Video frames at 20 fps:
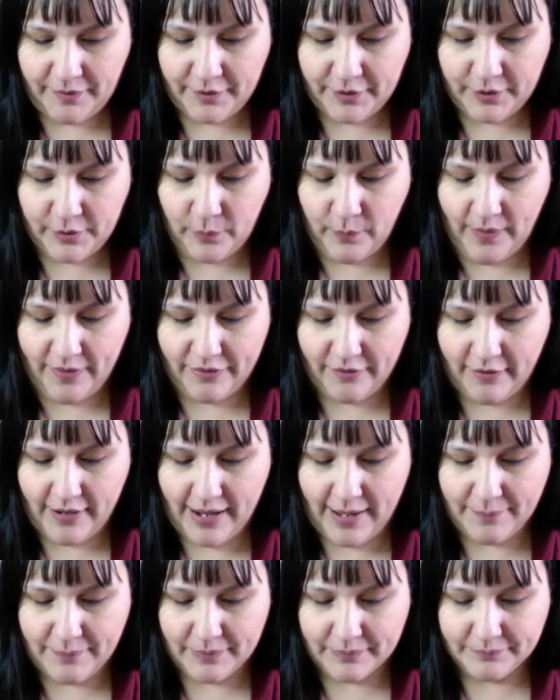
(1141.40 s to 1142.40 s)
Good Weather
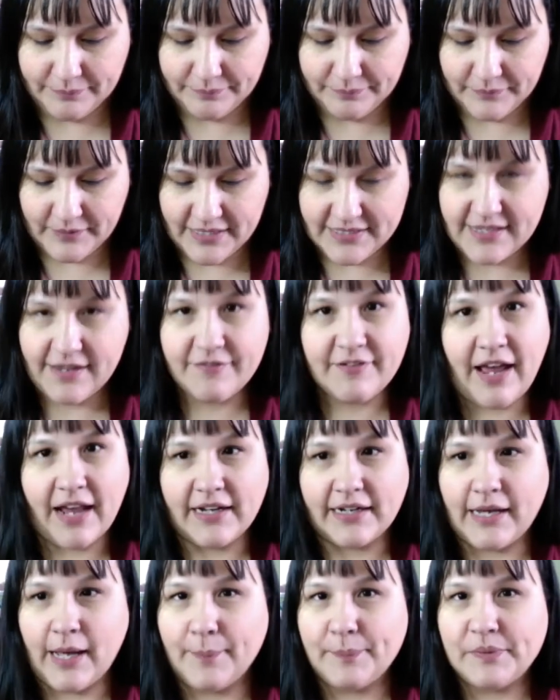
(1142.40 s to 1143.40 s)
app because I've got a
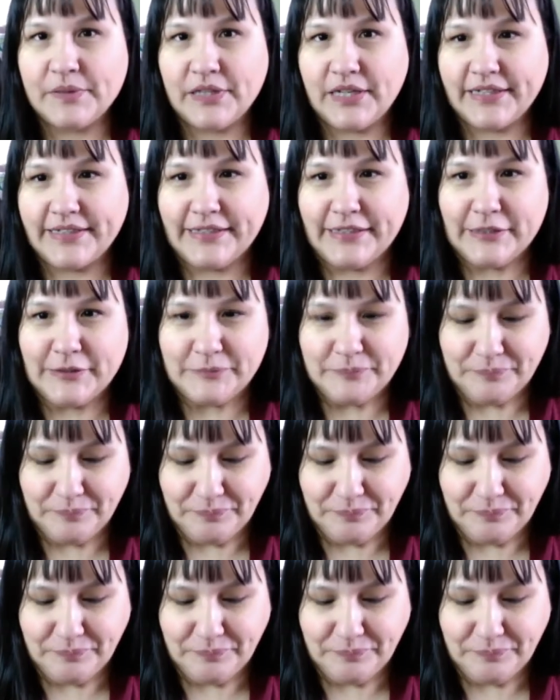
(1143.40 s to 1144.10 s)
couple on here.